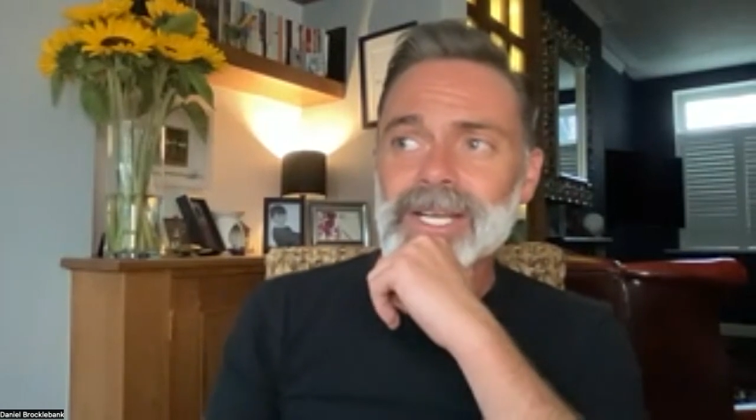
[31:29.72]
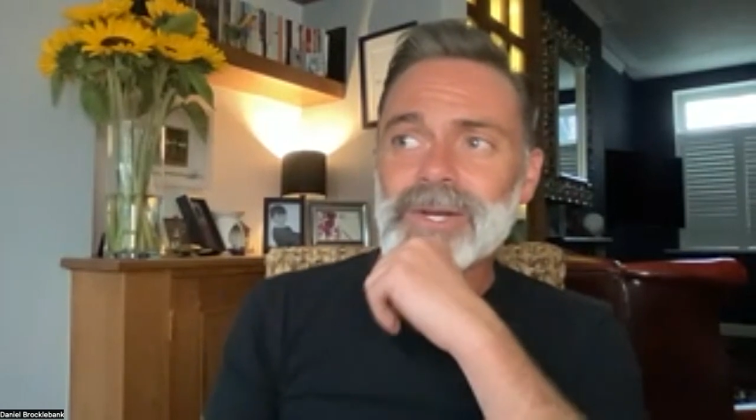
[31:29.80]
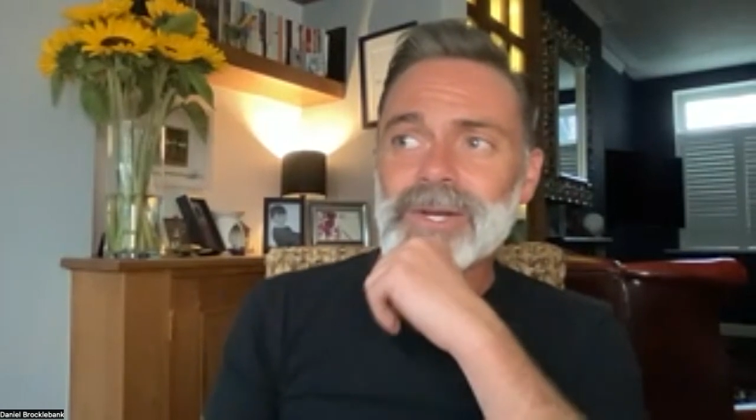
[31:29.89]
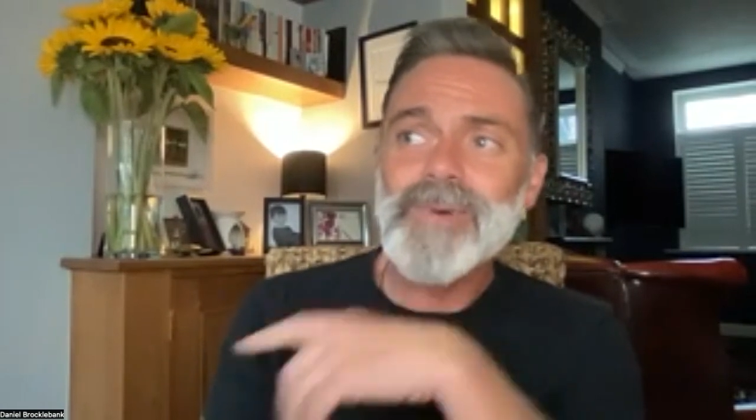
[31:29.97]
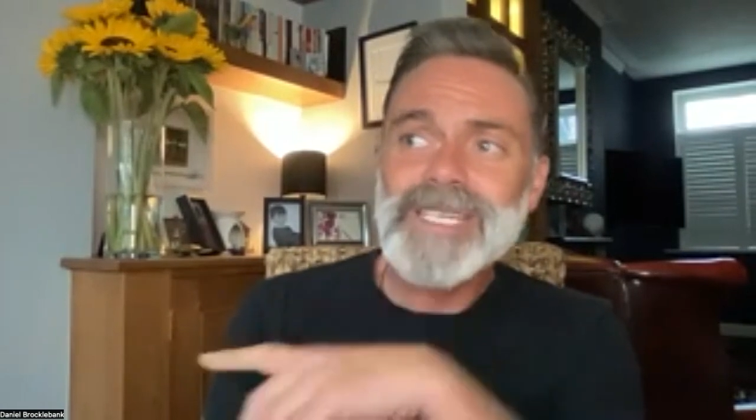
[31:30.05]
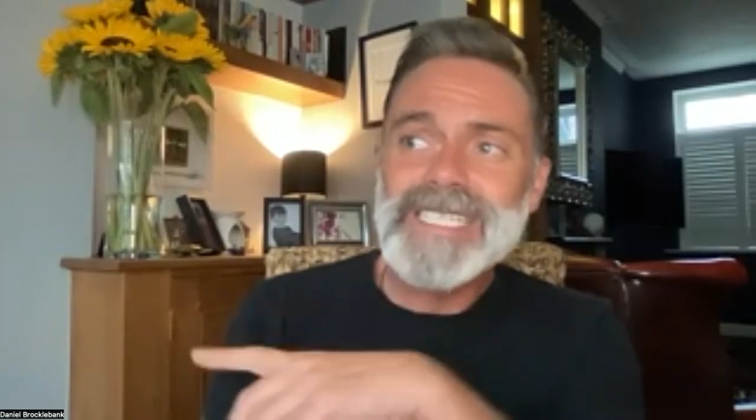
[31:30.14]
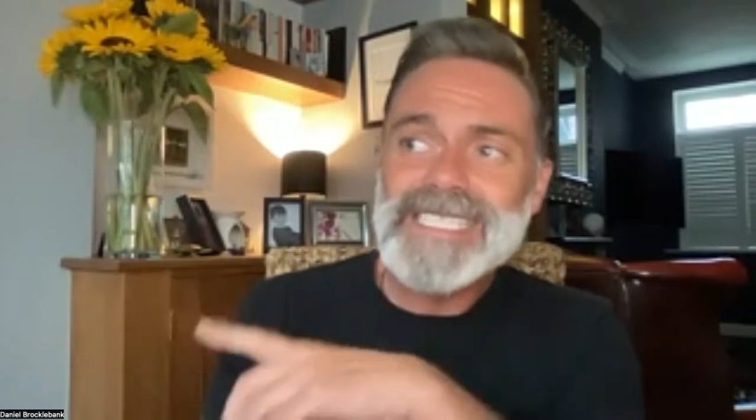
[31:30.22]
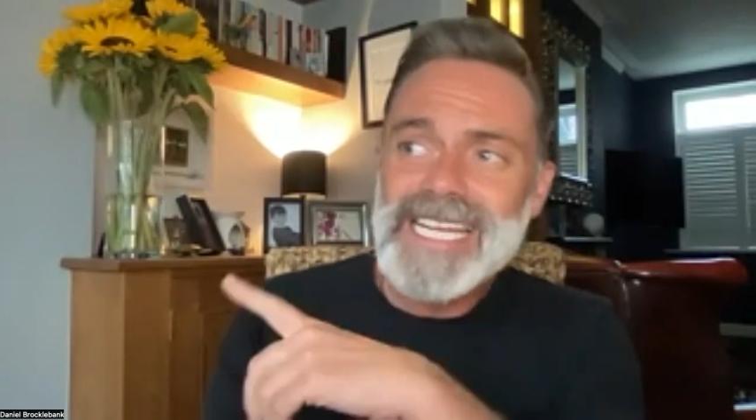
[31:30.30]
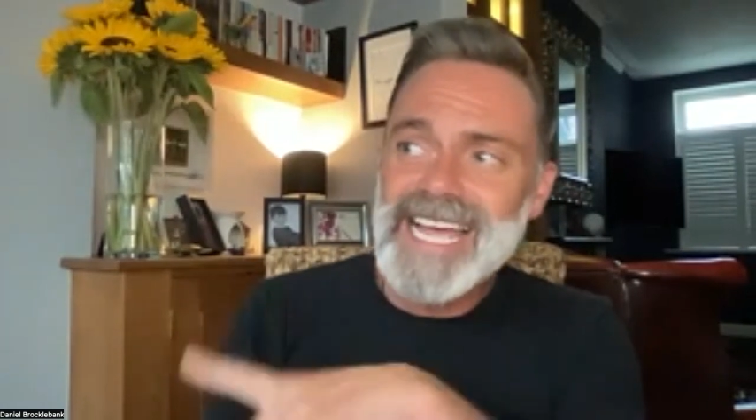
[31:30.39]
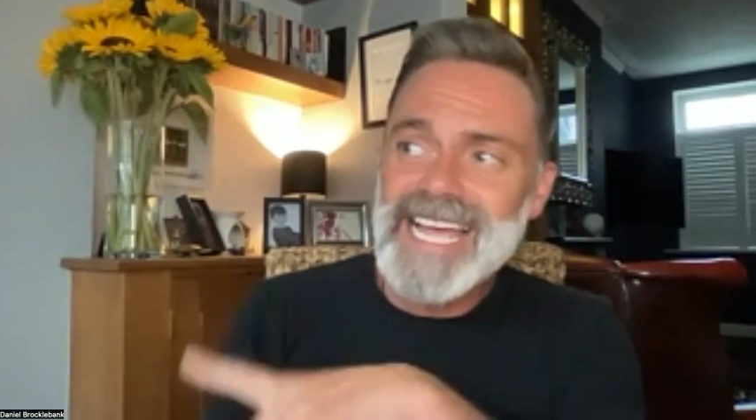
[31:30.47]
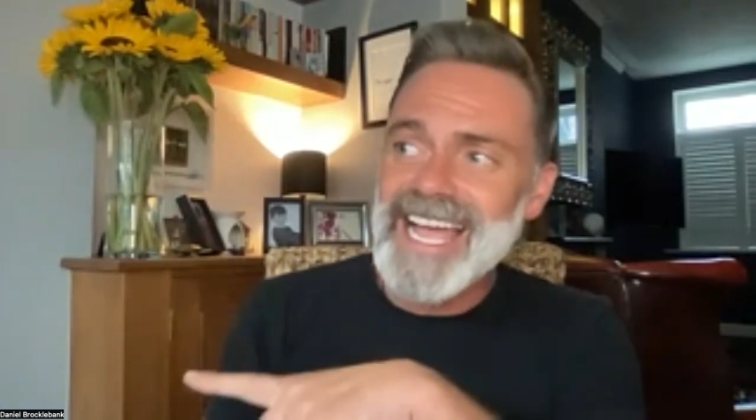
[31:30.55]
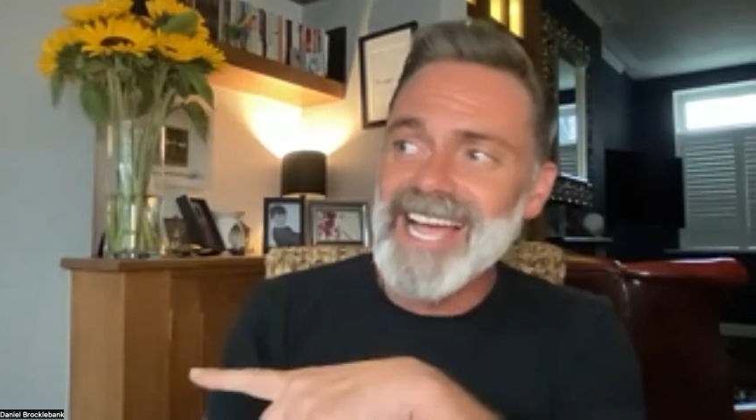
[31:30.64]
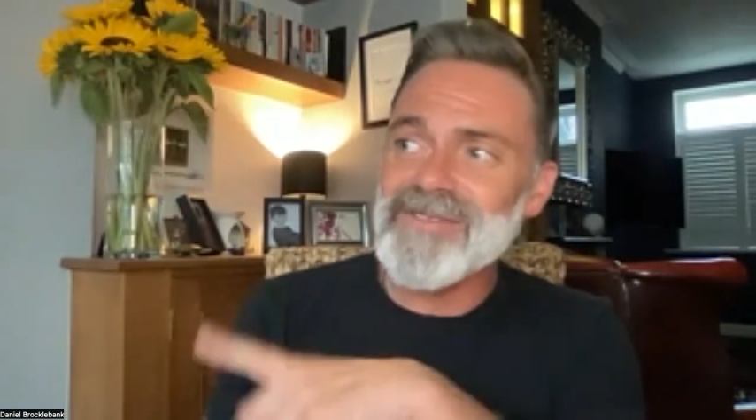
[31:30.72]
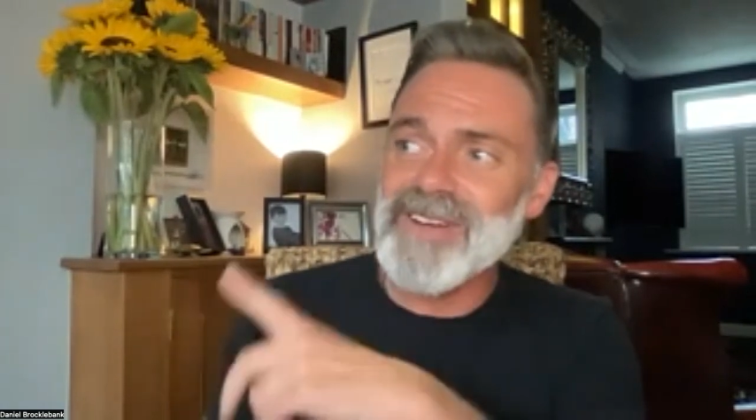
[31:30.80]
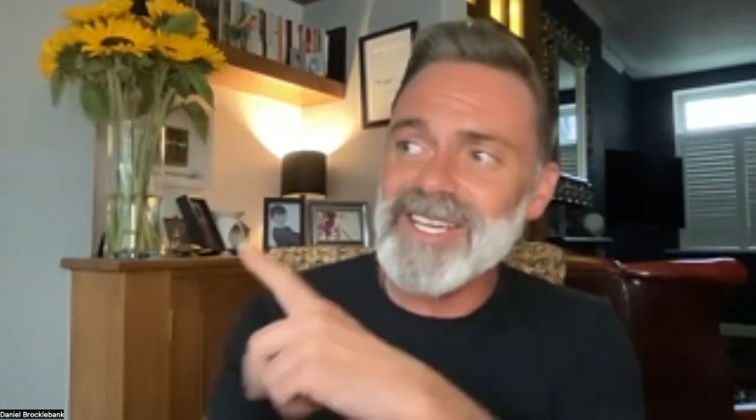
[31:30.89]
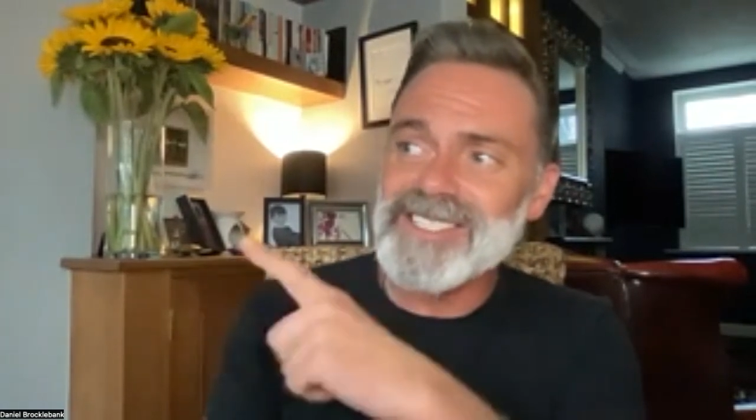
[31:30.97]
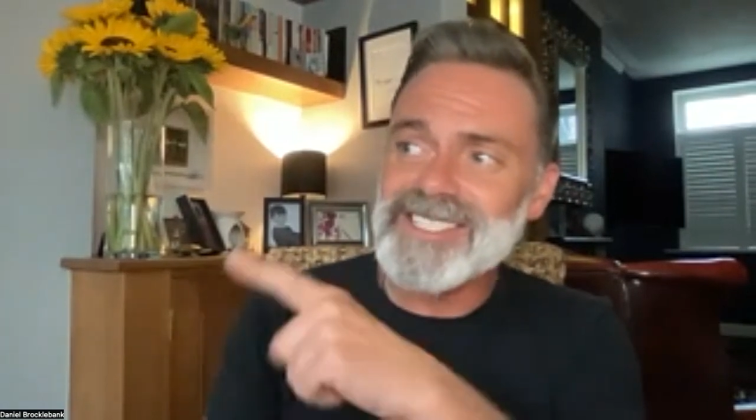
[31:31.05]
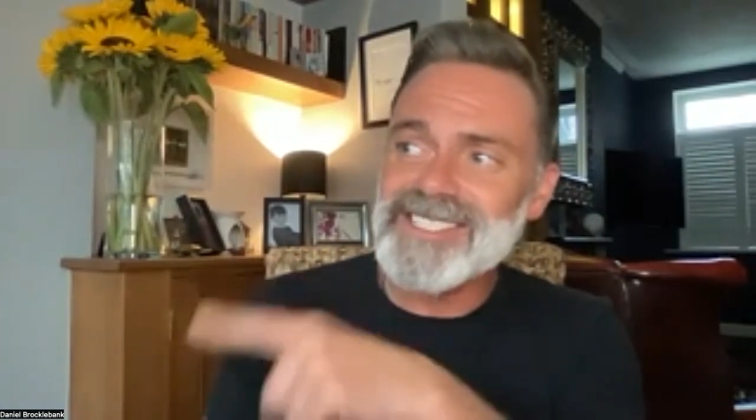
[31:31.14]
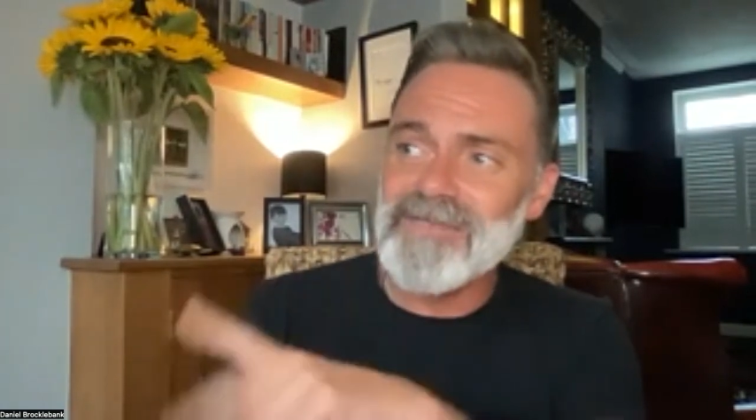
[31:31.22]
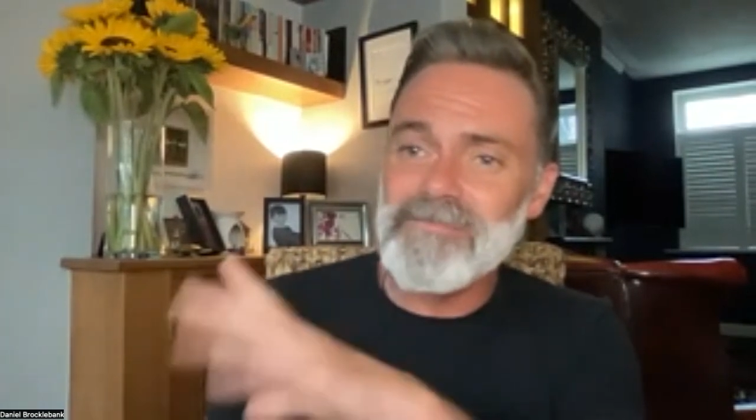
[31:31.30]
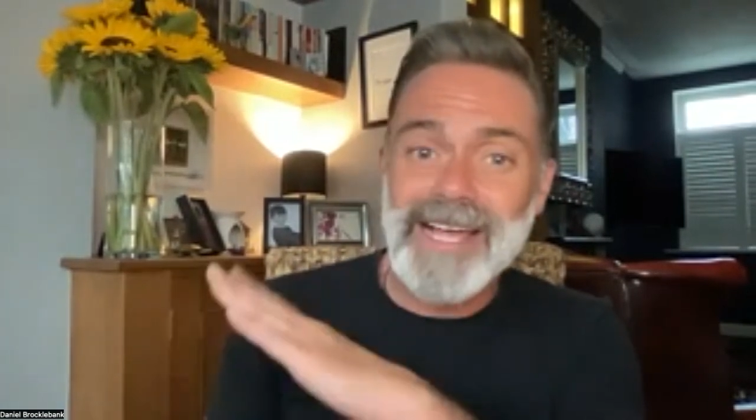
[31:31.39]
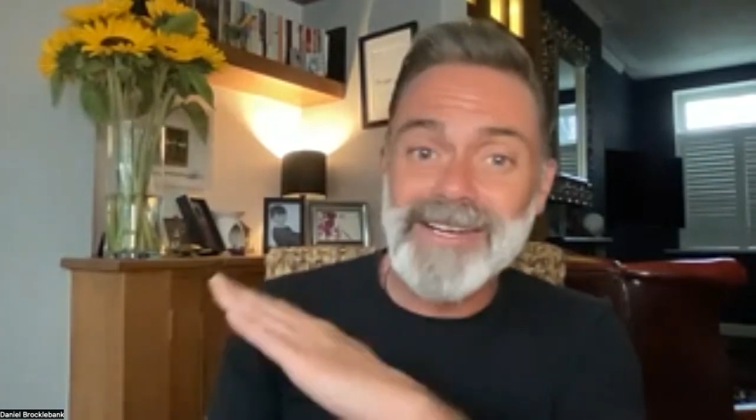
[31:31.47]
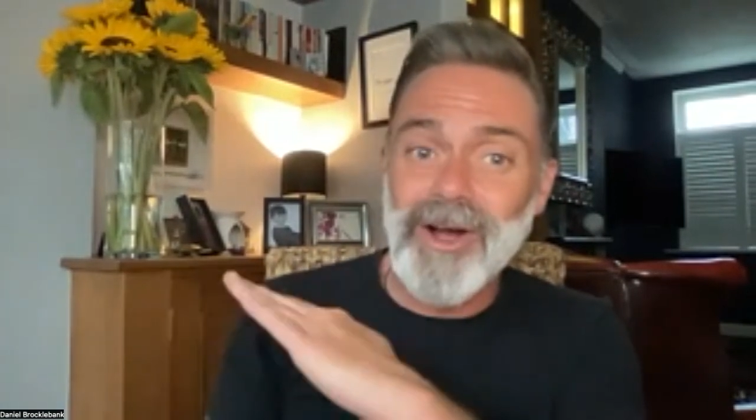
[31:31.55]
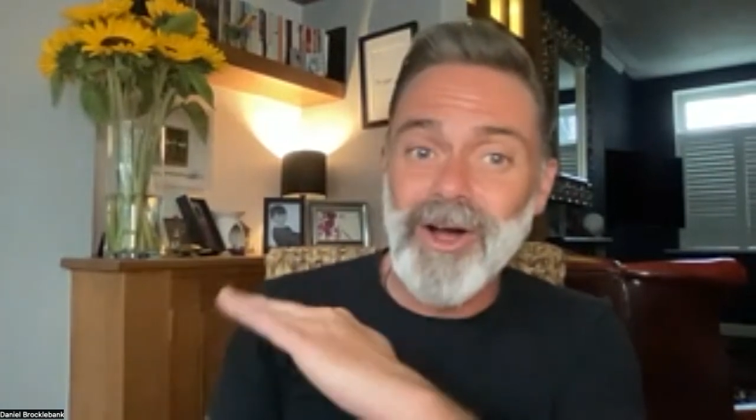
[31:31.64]
We did have a
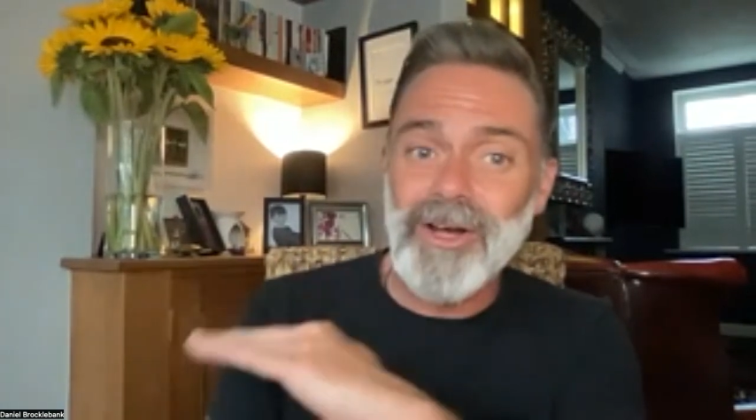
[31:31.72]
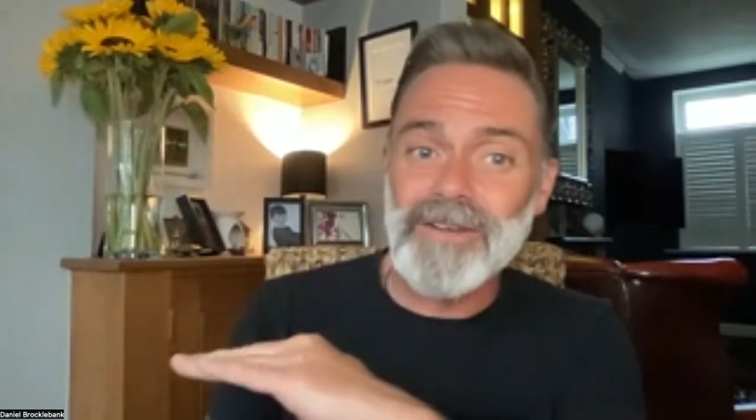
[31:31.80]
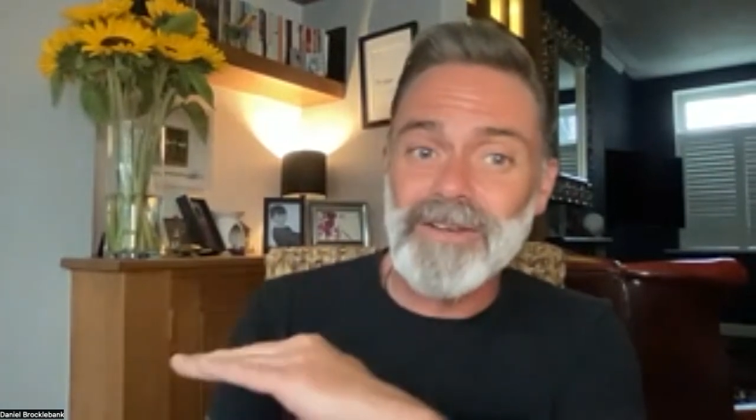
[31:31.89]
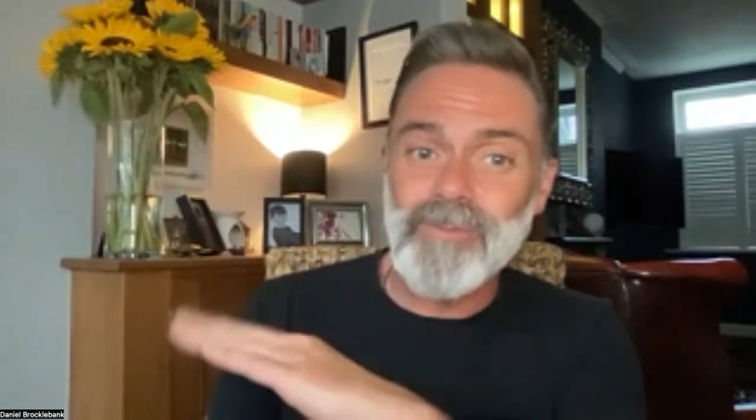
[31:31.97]
stuntman on,